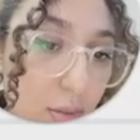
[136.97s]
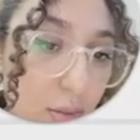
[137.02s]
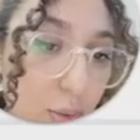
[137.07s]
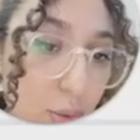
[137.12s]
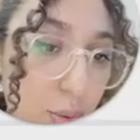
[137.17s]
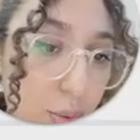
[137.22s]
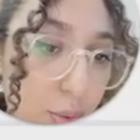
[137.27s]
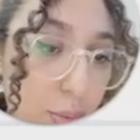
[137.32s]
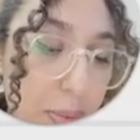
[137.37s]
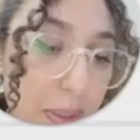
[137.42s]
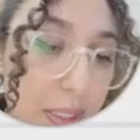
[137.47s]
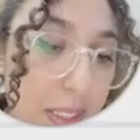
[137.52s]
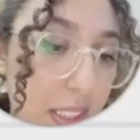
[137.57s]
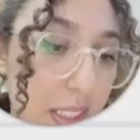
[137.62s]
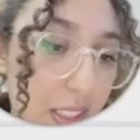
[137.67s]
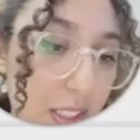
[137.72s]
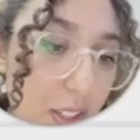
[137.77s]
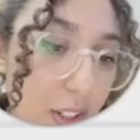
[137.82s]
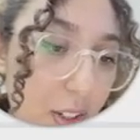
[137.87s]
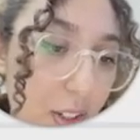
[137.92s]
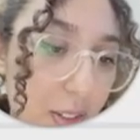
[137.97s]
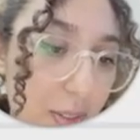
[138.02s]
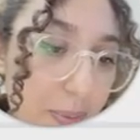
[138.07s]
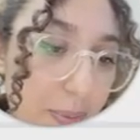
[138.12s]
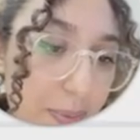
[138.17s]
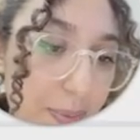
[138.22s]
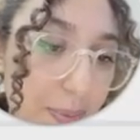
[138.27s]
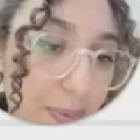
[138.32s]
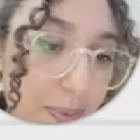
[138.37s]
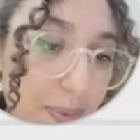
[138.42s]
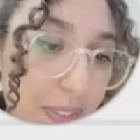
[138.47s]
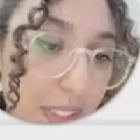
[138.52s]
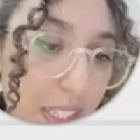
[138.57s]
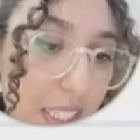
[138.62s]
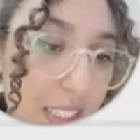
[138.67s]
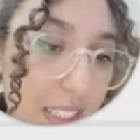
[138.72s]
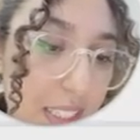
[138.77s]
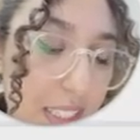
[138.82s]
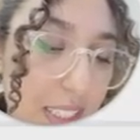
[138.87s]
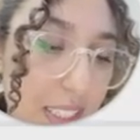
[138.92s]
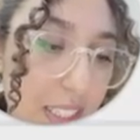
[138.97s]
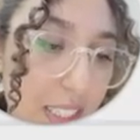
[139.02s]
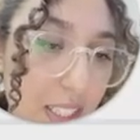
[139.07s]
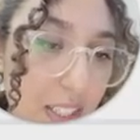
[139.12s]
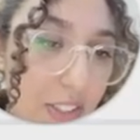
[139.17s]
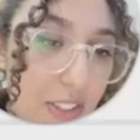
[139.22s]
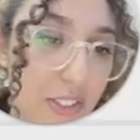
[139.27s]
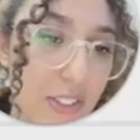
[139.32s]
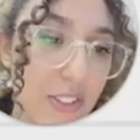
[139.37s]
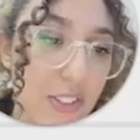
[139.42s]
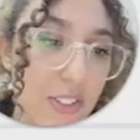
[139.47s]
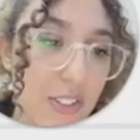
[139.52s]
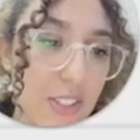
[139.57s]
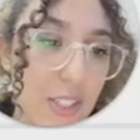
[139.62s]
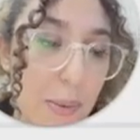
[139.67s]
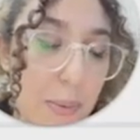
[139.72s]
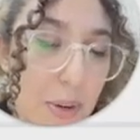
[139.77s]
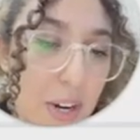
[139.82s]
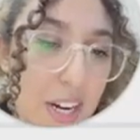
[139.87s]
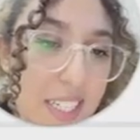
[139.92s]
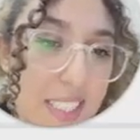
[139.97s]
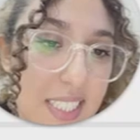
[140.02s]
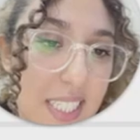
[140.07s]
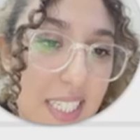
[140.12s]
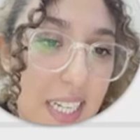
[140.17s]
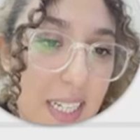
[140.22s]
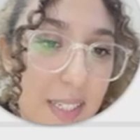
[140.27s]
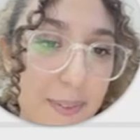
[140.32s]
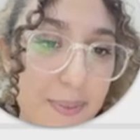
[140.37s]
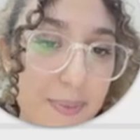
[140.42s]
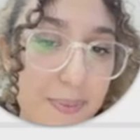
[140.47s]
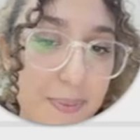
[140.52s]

to business goal let's summarize again